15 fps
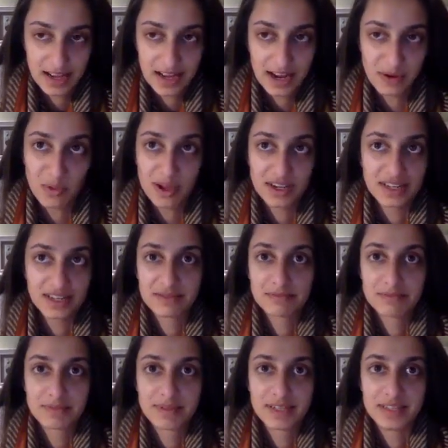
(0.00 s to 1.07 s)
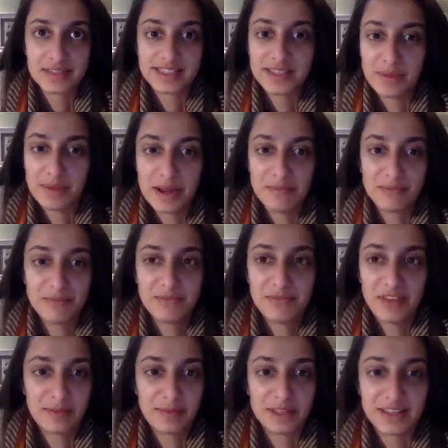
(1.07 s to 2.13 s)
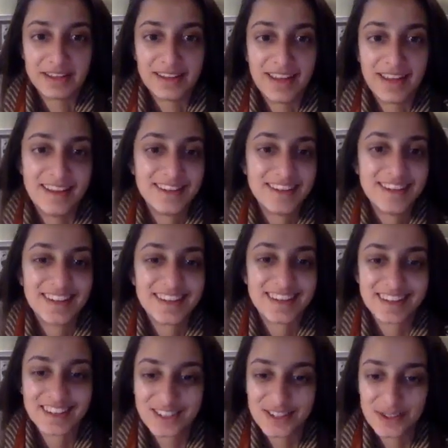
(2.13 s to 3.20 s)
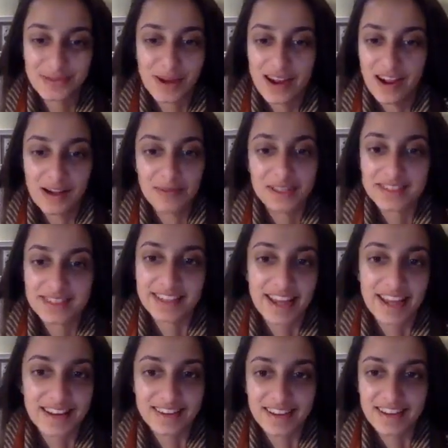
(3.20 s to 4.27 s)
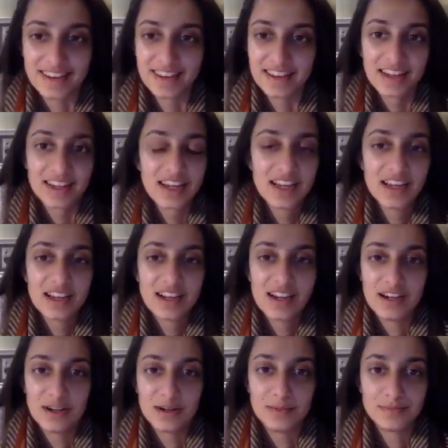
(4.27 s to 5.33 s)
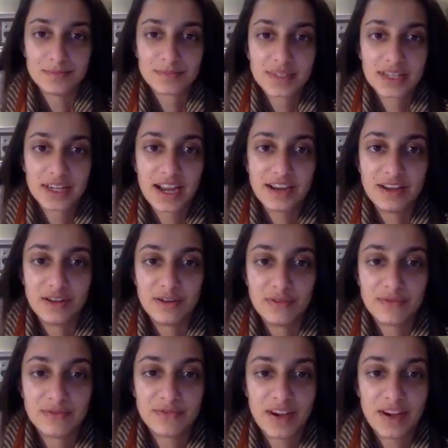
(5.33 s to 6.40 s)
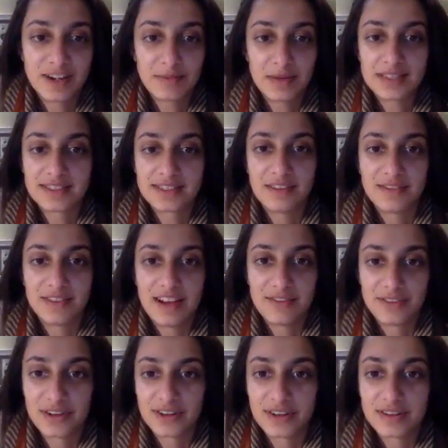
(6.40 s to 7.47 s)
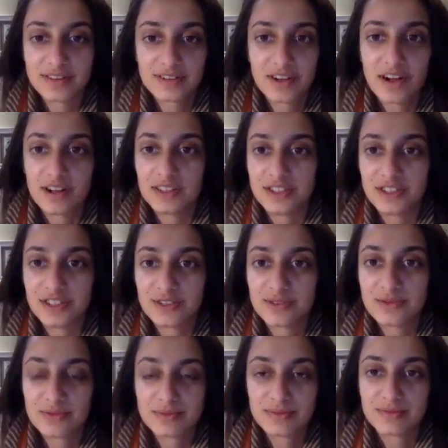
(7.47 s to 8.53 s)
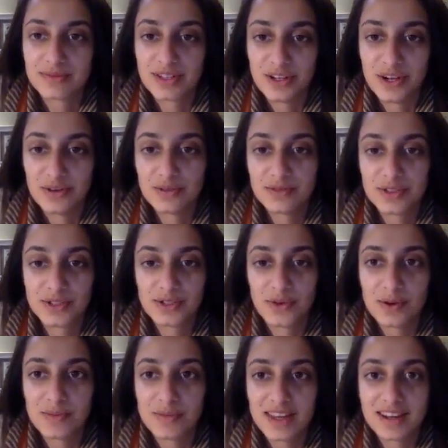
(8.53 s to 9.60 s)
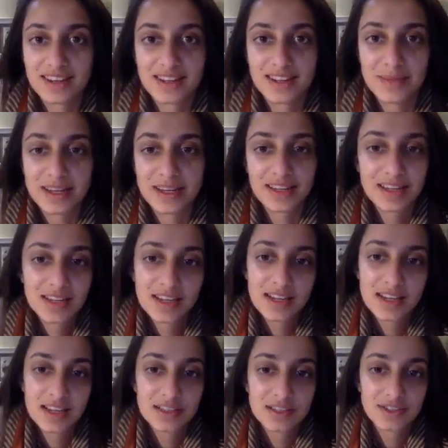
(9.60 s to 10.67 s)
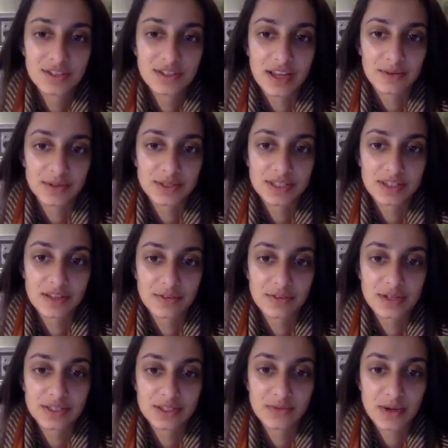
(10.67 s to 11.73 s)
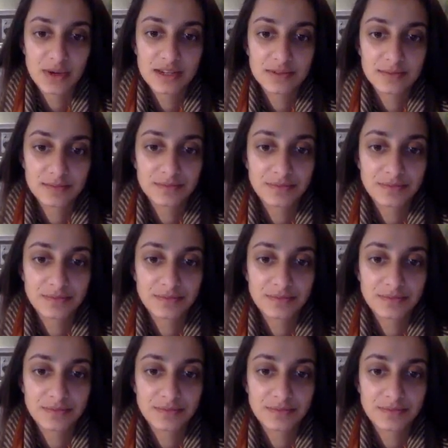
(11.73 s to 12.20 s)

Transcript: I wanted to see my family and do my hobbies again, and kind of find myself after college, the storm that it can be. So that was another reason why.